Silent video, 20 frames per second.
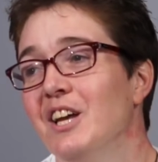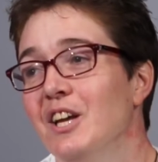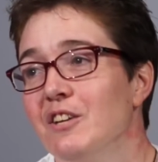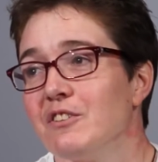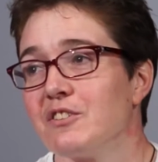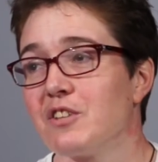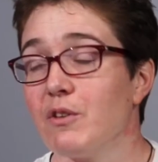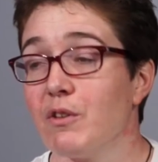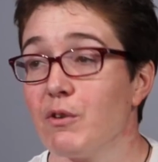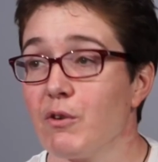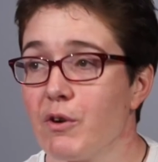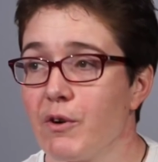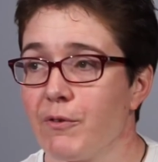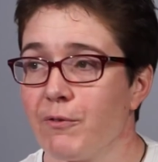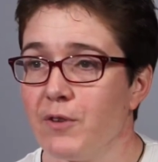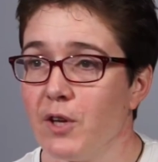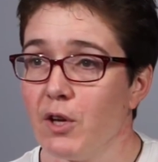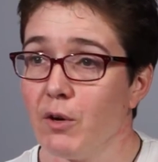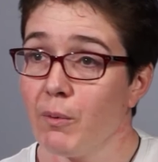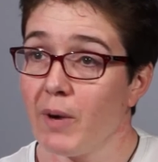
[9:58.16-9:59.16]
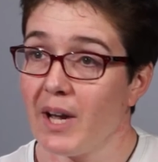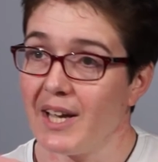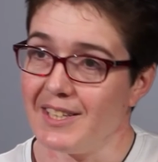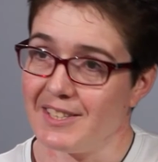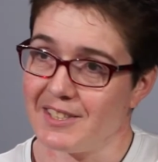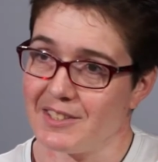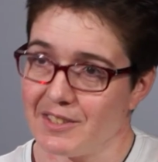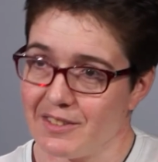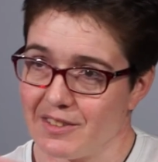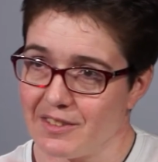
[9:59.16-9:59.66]
So there are a few
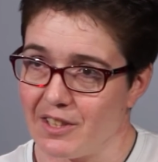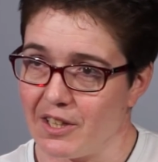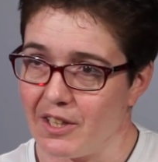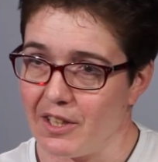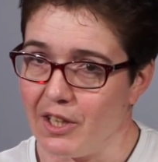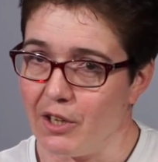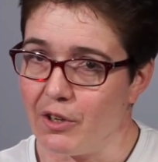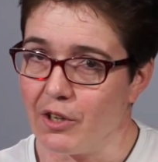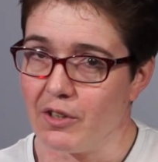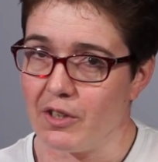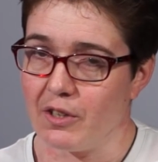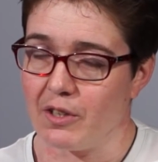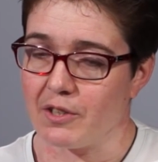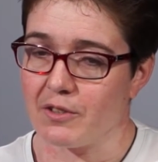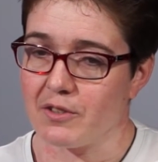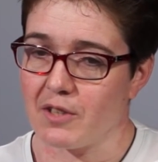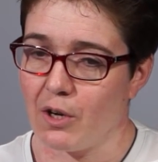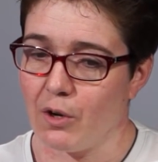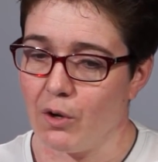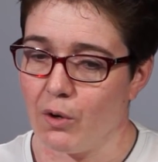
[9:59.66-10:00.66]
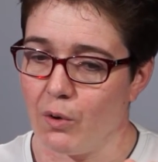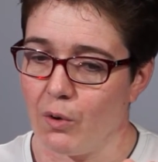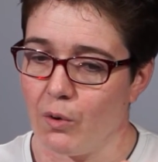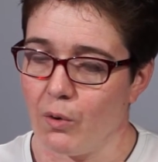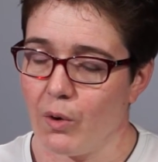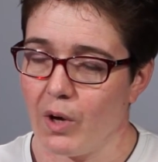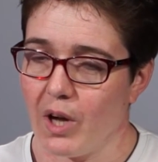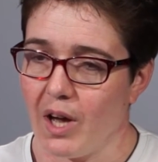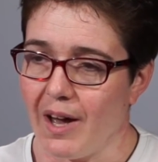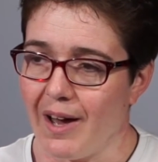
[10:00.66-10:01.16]
ways that you can do this.
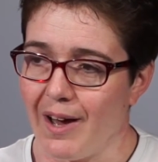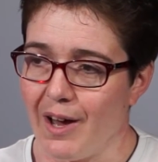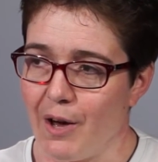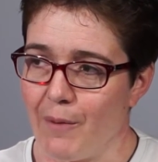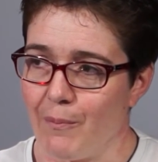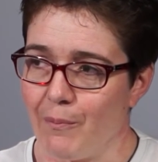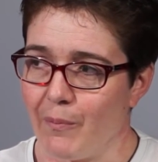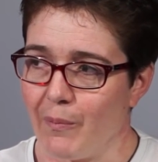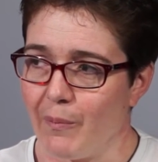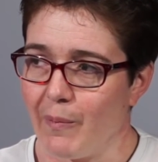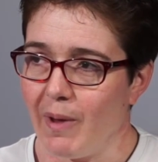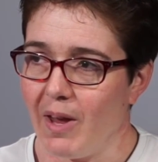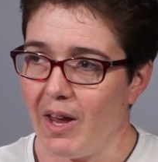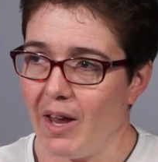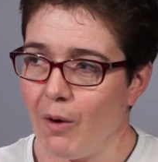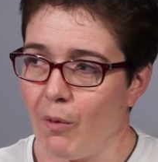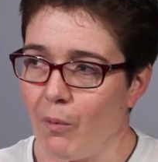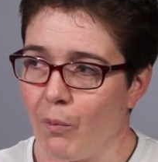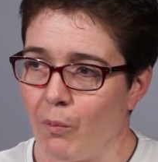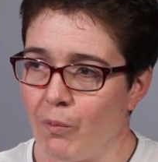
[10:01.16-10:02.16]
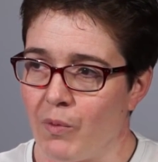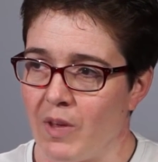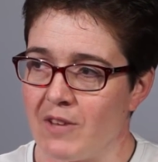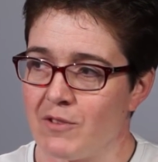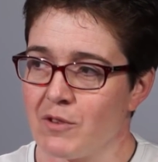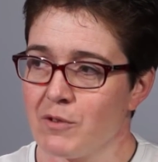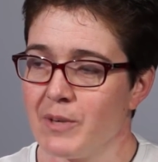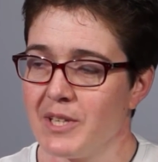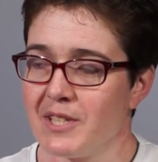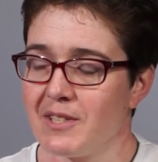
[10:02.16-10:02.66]
So
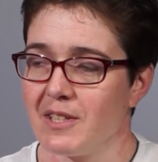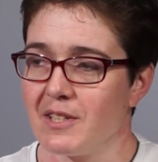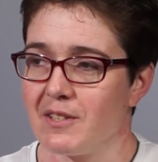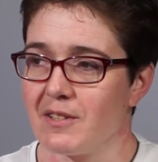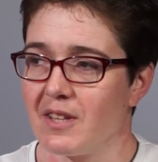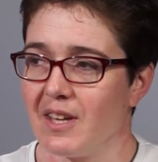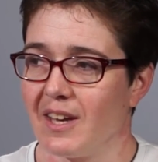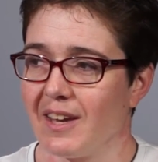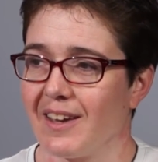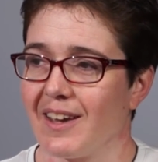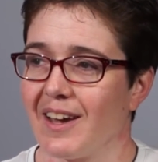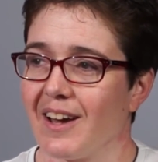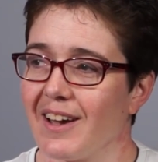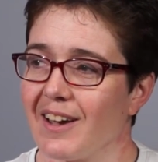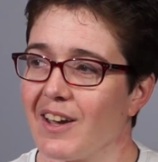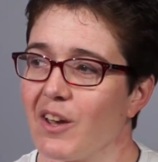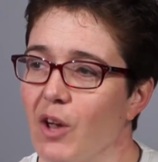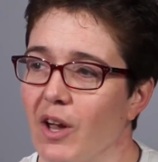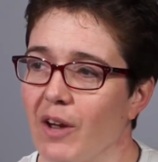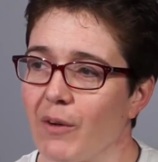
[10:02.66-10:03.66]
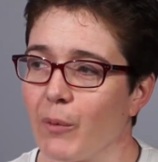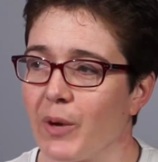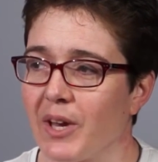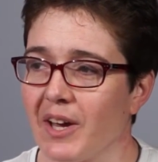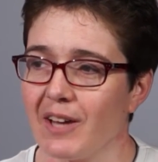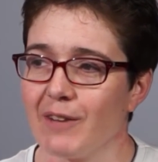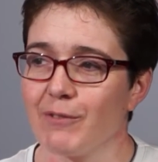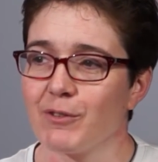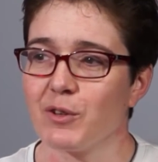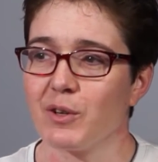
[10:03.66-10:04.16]
there's always this thing, we
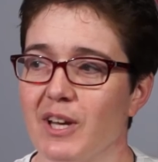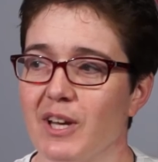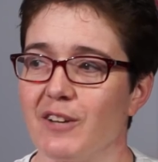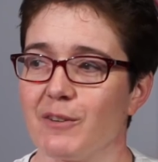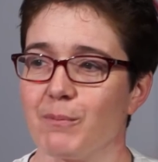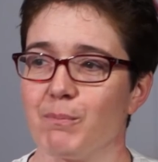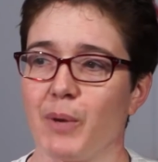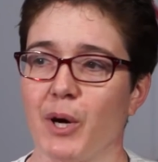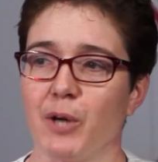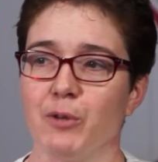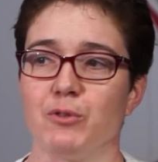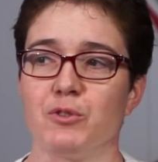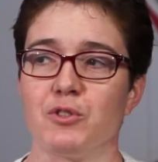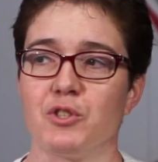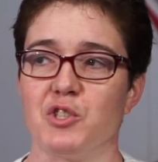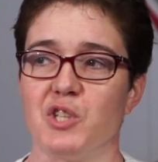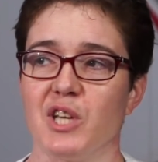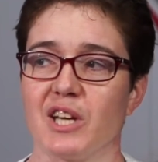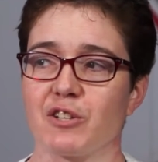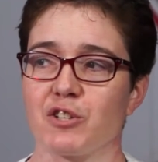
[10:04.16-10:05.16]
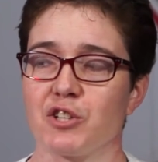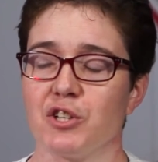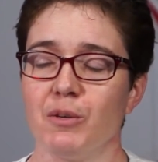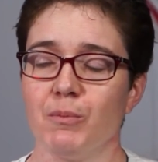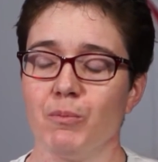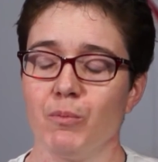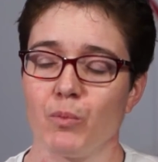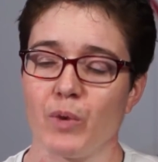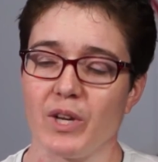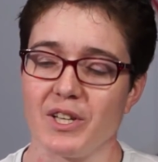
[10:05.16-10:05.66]
kind of it
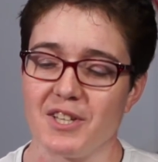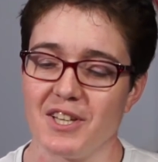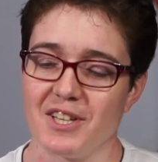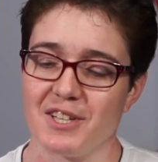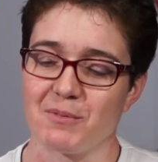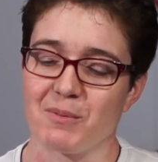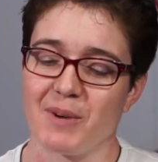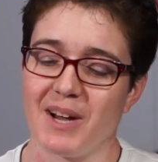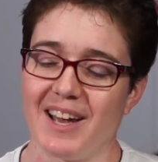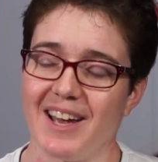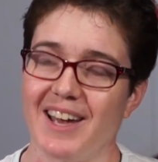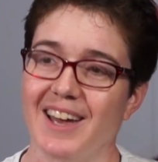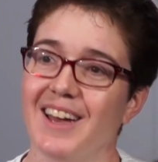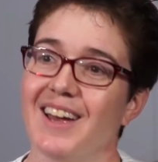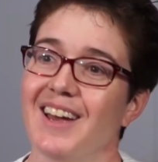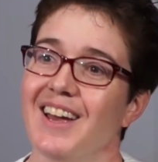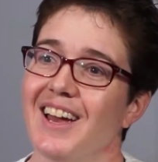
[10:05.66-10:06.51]
post-diction, which is where